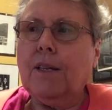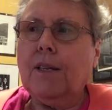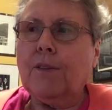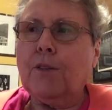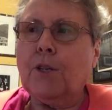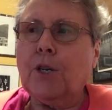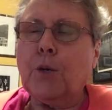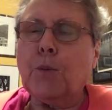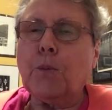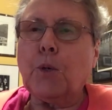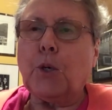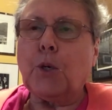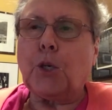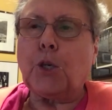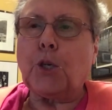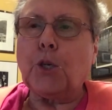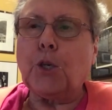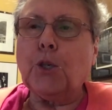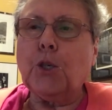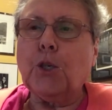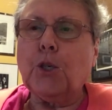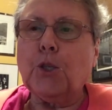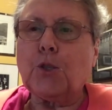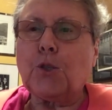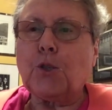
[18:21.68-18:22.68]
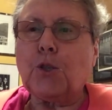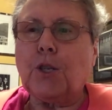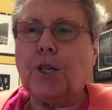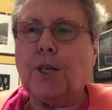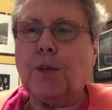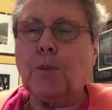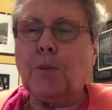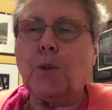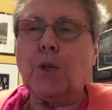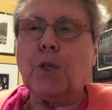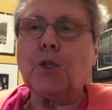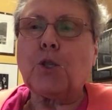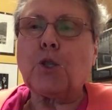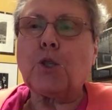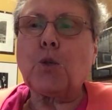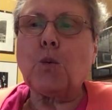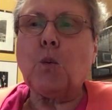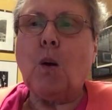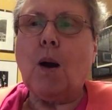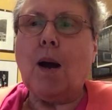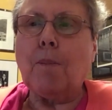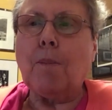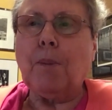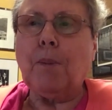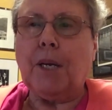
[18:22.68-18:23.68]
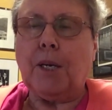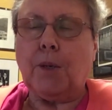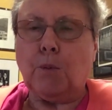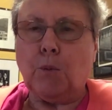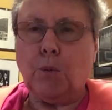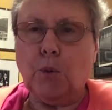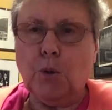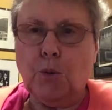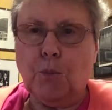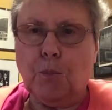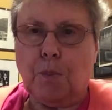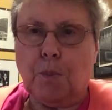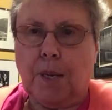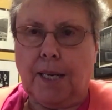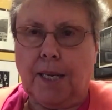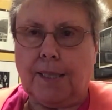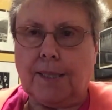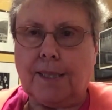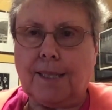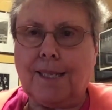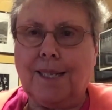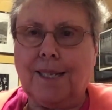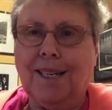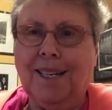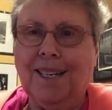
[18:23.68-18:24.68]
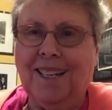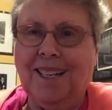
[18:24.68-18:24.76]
there were girls that were swapping roommates.